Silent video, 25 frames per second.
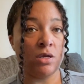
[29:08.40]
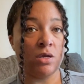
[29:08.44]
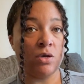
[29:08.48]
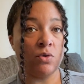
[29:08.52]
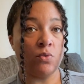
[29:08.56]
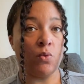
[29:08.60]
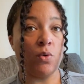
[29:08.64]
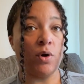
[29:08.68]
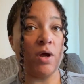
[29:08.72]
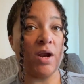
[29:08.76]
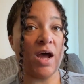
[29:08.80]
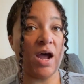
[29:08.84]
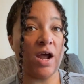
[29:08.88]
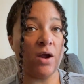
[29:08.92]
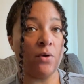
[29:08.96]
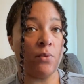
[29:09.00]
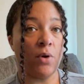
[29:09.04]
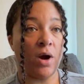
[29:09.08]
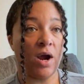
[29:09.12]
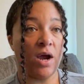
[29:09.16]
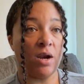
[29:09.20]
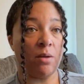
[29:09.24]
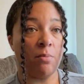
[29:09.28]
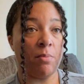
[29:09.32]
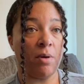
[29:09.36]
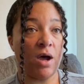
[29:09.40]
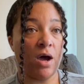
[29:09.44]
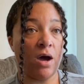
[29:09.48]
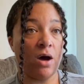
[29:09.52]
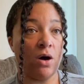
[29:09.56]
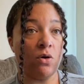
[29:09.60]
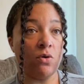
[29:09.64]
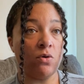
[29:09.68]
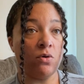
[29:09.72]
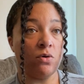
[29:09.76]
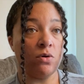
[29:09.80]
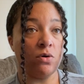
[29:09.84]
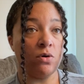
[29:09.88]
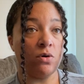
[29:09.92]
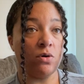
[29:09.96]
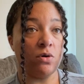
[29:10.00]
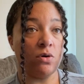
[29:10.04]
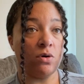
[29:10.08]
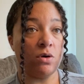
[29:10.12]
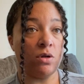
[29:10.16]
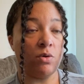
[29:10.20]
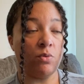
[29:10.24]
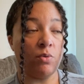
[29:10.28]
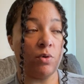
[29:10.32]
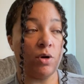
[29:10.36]
what I write about,
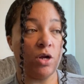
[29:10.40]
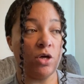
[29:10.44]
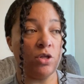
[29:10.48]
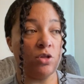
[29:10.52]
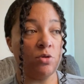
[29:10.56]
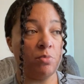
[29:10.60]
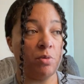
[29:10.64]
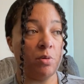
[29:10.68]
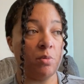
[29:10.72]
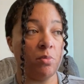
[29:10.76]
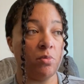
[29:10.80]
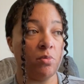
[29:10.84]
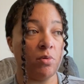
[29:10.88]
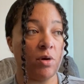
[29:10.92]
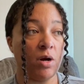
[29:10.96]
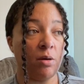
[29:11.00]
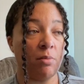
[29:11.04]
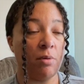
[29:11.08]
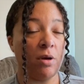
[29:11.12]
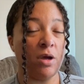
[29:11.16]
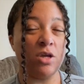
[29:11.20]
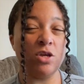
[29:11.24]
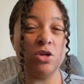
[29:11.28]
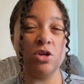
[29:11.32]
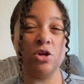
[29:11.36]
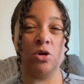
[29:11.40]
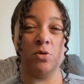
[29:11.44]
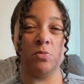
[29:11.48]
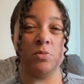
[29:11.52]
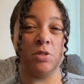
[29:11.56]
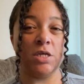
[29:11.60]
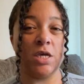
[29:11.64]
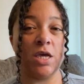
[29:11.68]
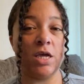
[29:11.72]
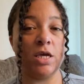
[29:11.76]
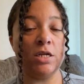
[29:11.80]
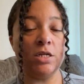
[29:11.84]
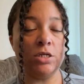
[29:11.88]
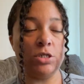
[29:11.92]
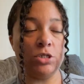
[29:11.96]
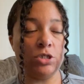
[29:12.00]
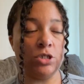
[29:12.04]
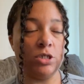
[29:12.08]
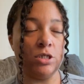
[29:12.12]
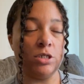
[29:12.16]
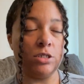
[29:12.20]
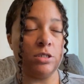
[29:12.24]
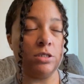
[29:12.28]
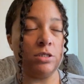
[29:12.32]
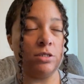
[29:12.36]
what other people write about, you know what I'm saying? It's
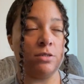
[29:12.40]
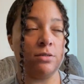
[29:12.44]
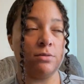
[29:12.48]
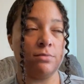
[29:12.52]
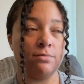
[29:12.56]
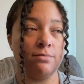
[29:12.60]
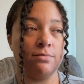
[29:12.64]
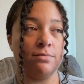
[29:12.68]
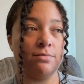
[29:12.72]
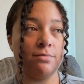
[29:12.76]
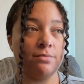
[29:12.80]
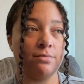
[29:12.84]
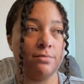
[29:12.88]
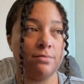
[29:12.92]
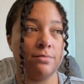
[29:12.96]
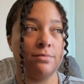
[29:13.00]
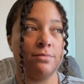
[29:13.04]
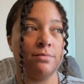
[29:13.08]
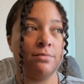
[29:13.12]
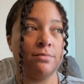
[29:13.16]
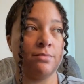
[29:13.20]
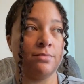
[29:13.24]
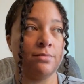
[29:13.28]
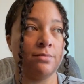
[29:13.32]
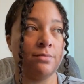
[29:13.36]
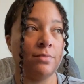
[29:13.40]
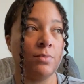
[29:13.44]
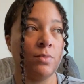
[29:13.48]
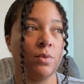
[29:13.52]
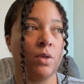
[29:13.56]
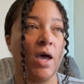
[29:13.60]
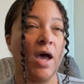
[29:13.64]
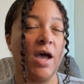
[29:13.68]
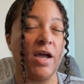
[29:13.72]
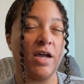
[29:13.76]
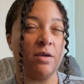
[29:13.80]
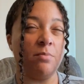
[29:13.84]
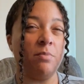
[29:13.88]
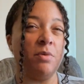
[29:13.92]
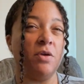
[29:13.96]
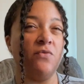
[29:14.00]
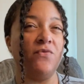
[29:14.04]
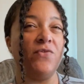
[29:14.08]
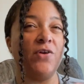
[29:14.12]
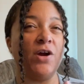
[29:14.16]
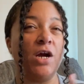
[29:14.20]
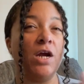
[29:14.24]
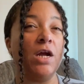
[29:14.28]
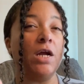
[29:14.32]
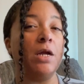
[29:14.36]
just, I could be
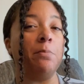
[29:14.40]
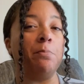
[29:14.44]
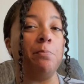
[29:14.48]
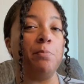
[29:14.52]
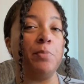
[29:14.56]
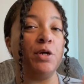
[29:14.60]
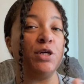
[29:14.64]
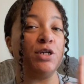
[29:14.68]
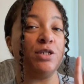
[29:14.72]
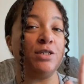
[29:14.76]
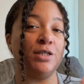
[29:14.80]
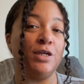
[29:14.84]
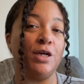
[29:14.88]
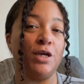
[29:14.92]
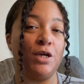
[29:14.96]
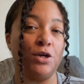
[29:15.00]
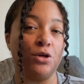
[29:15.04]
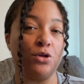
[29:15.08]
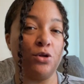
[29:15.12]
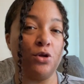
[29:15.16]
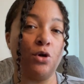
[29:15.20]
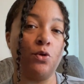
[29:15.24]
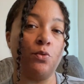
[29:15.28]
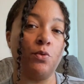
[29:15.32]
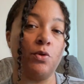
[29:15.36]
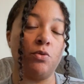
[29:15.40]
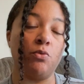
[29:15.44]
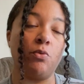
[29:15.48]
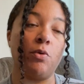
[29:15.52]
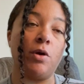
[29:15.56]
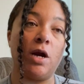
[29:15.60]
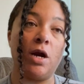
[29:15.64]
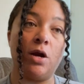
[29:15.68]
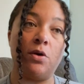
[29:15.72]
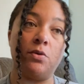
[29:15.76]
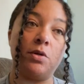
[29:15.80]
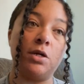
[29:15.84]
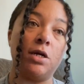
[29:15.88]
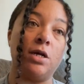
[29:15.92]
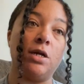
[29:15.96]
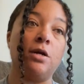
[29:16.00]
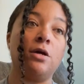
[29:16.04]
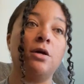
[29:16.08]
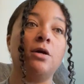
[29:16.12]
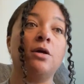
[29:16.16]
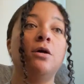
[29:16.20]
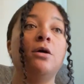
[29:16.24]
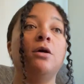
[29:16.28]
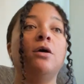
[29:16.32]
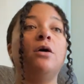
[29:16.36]
very particular with what I read,
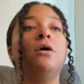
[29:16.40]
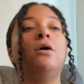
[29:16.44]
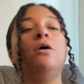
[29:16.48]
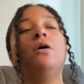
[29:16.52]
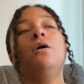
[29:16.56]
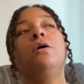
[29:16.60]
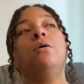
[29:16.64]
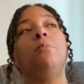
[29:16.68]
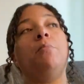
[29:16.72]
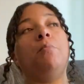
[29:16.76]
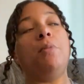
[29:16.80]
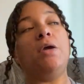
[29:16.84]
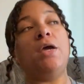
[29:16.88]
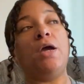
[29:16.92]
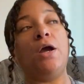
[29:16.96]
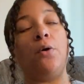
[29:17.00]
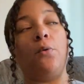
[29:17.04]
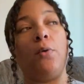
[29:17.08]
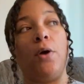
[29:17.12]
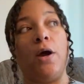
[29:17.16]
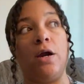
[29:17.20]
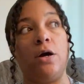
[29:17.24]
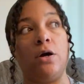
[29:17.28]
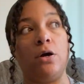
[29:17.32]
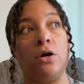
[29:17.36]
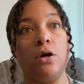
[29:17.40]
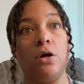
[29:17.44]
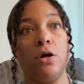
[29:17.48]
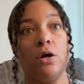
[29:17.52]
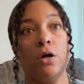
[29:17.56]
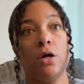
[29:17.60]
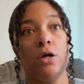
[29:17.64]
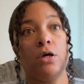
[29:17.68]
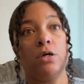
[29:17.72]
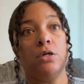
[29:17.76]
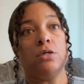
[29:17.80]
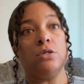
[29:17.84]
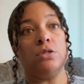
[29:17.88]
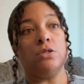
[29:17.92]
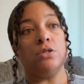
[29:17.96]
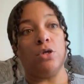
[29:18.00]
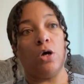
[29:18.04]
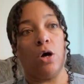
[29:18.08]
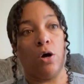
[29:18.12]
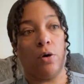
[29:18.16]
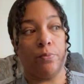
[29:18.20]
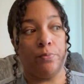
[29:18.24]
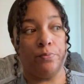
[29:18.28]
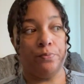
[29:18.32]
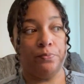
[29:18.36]
being a writer. So,